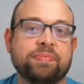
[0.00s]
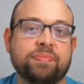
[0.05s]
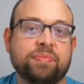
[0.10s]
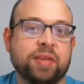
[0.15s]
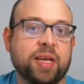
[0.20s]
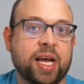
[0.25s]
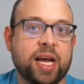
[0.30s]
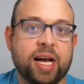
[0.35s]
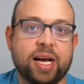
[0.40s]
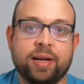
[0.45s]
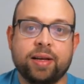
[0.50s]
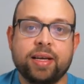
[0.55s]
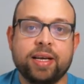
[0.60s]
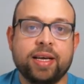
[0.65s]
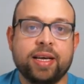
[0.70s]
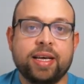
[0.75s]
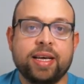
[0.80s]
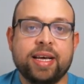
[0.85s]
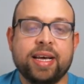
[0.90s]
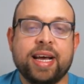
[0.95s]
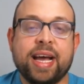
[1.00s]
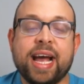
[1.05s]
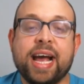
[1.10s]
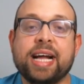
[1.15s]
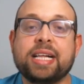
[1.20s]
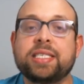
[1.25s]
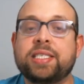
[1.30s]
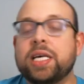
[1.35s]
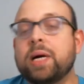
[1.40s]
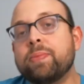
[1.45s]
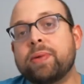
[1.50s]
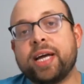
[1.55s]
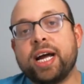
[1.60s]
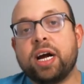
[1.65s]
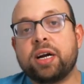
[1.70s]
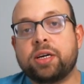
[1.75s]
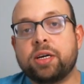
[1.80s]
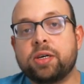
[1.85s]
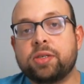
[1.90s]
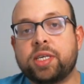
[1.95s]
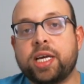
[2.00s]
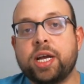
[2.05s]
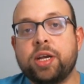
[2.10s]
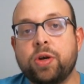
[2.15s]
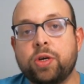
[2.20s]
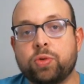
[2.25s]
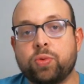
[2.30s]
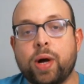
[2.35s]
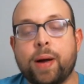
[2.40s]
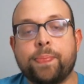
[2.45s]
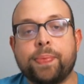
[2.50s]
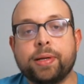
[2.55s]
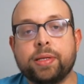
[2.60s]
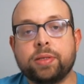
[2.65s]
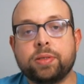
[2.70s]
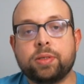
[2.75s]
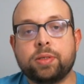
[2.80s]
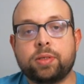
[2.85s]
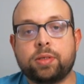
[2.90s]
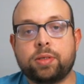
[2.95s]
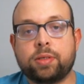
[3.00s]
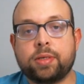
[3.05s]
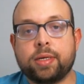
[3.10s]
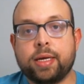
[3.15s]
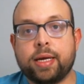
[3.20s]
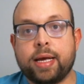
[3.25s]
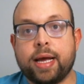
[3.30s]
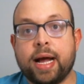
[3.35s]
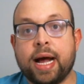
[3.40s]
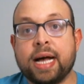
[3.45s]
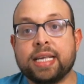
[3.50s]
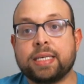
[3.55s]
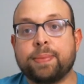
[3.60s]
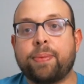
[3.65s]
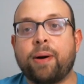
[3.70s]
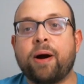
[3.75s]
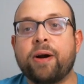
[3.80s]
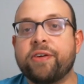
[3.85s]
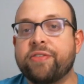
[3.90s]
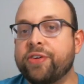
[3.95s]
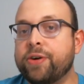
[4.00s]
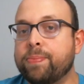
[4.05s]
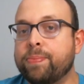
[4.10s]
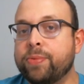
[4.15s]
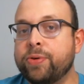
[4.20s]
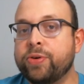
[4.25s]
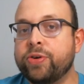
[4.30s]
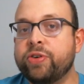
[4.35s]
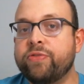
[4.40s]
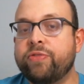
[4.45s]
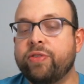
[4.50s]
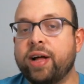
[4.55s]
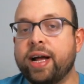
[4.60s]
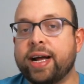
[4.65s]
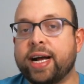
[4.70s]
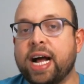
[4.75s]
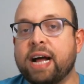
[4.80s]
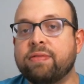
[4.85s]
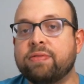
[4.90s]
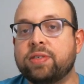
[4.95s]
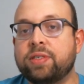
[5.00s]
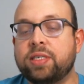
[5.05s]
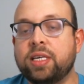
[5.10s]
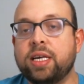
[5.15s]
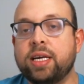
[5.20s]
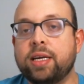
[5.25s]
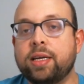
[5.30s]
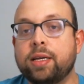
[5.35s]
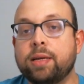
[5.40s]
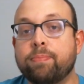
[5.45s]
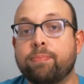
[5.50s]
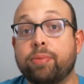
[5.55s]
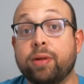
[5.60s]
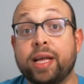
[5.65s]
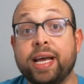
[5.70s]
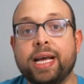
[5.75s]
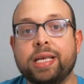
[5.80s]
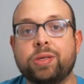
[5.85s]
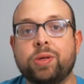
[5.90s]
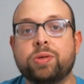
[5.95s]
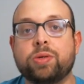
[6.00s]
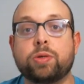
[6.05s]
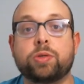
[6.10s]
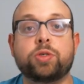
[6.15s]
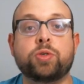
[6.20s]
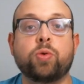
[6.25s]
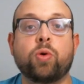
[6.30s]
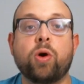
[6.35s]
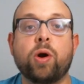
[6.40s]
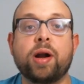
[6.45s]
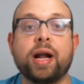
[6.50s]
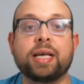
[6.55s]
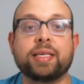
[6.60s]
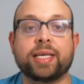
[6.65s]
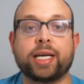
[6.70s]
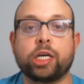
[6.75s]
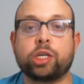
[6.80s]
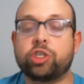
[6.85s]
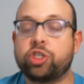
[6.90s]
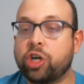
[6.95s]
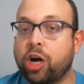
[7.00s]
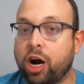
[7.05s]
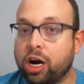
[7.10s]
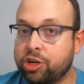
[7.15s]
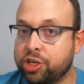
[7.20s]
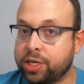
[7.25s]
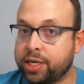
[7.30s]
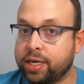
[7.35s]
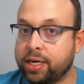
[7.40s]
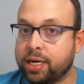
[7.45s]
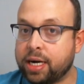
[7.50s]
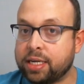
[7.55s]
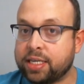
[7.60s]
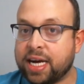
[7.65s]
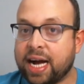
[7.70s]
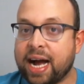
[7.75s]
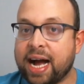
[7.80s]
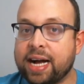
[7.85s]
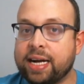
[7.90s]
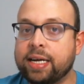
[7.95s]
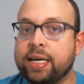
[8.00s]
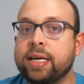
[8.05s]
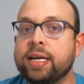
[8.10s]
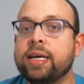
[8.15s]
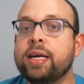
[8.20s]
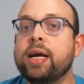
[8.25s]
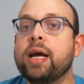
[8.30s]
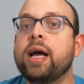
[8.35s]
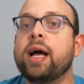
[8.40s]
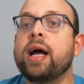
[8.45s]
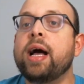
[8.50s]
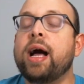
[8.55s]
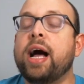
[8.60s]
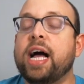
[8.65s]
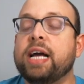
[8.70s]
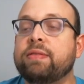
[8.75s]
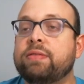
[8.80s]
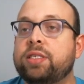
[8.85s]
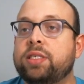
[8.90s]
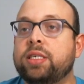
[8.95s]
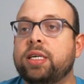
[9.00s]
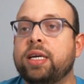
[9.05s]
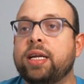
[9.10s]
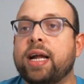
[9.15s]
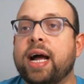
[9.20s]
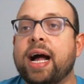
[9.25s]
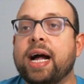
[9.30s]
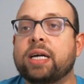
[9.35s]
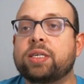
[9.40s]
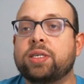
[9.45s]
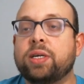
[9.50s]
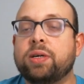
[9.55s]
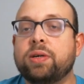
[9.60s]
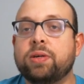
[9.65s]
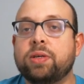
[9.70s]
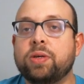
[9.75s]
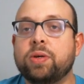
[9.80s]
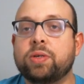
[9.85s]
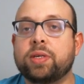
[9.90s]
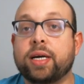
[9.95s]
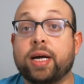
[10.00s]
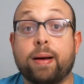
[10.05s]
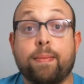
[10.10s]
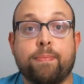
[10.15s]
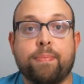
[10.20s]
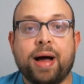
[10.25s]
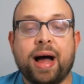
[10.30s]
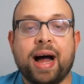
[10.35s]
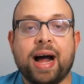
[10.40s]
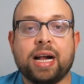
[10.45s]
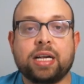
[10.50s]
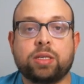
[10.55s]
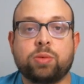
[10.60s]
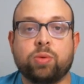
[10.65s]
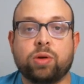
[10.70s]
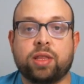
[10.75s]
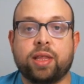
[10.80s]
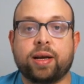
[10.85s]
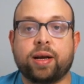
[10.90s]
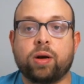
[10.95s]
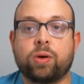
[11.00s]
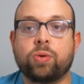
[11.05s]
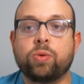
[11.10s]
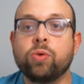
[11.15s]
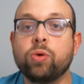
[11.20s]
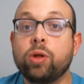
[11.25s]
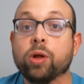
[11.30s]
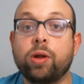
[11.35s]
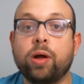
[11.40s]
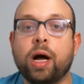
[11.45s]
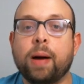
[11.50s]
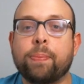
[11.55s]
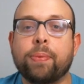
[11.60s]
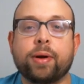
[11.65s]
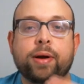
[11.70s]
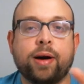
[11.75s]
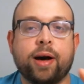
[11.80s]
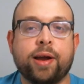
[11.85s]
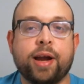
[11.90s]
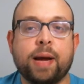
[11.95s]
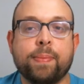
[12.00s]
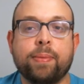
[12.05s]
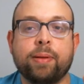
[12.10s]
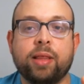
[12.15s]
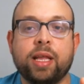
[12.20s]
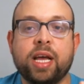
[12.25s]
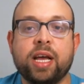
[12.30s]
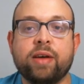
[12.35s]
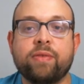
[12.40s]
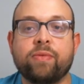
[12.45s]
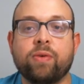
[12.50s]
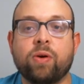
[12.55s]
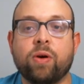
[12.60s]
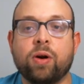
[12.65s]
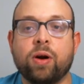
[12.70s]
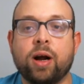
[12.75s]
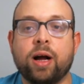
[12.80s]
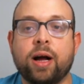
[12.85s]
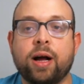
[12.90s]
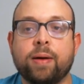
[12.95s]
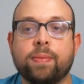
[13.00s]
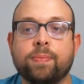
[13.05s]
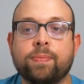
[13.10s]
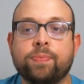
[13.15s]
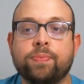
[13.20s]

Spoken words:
Yeah. And some characters can use weapons as a part of their move. Like I've seen Blaze use a sword as like a charging attack. I've seen Axel use like a bat with like a cool little uppercut, I believe, or